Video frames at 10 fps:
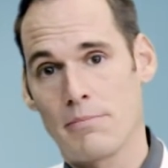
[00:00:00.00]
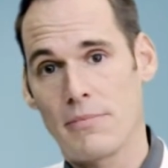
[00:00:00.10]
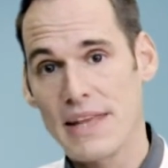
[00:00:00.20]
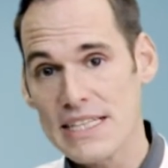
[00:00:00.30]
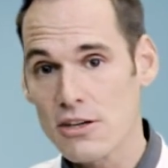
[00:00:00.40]

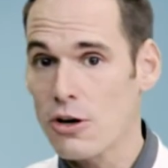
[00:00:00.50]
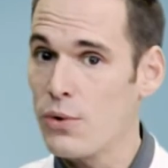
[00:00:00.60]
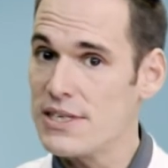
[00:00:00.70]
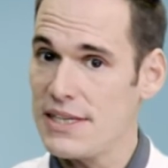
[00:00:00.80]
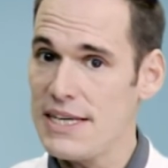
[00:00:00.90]
But that's not
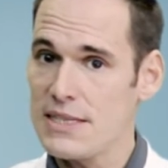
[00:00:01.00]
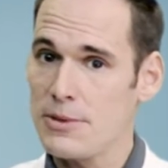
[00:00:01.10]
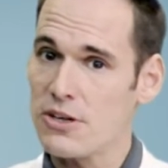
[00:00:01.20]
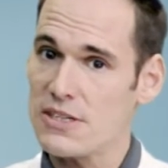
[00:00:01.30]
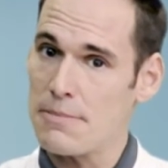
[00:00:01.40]
always easy
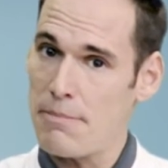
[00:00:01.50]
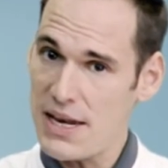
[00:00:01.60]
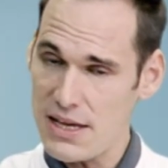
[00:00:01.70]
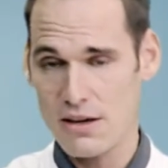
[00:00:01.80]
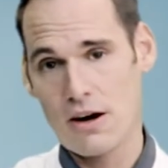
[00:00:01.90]
because
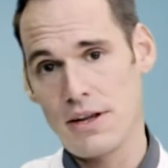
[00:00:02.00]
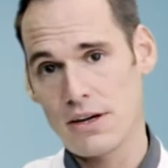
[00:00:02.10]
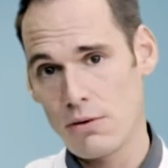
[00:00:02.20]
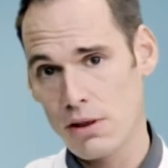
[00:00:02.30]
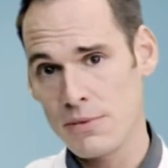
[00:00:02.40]
many cardiac
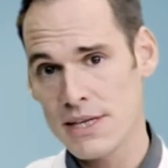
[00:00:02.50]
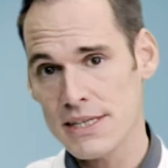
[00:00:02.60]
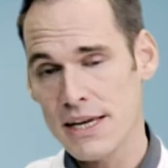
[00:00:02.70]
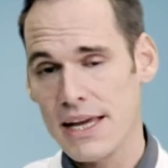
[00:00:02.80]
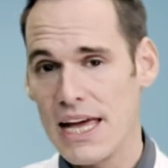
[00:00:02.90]
arrhythmias